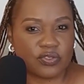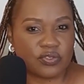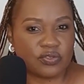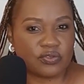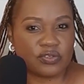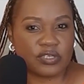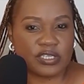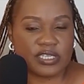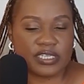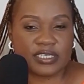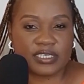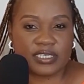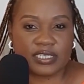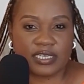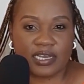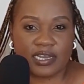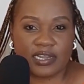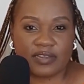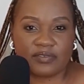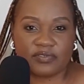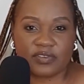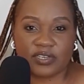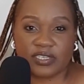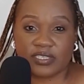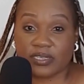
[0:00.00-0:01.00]
Do you need,
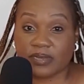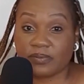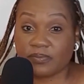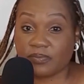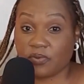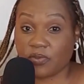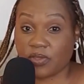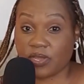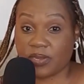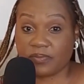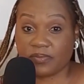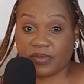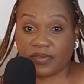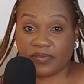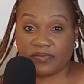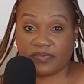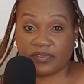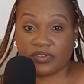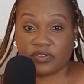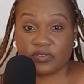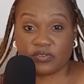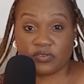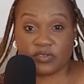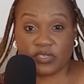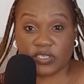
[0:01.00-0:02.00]
like for example, in my
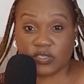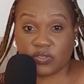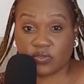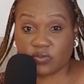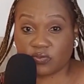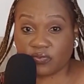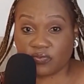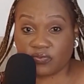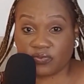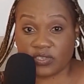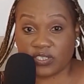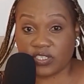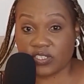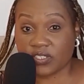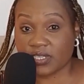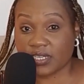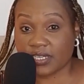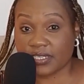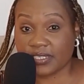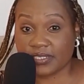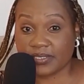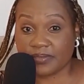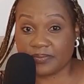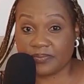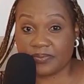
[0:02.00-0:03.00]
field, you need to finish
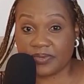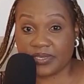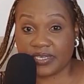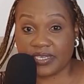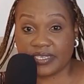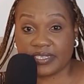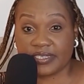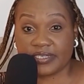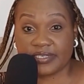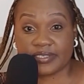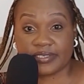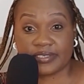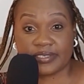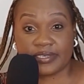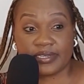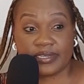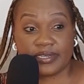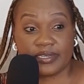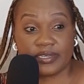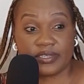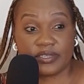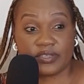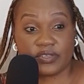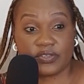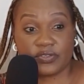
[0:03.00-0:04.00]
that C P As?
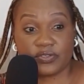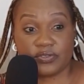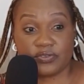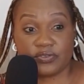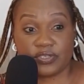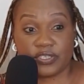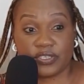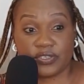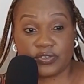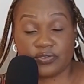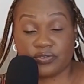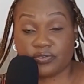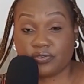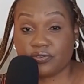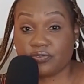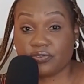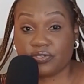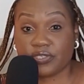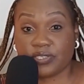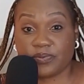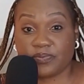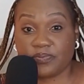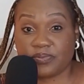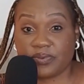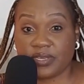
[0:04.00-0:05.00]
Do you need to
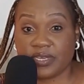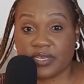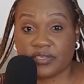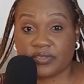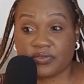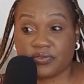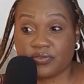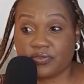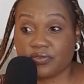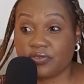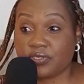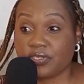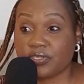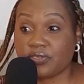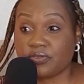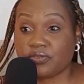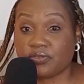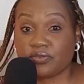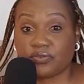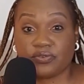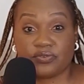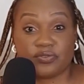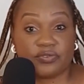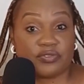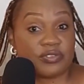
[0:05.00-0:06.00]
do C P S? Do you
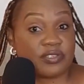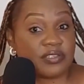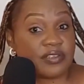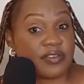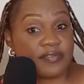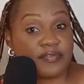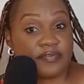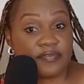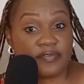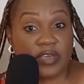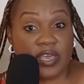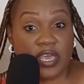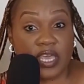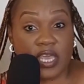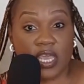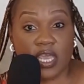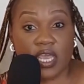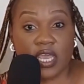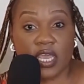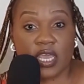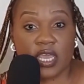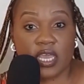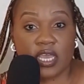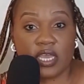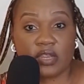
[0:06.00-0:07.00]
need to do C F
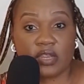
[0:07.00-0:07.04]
A?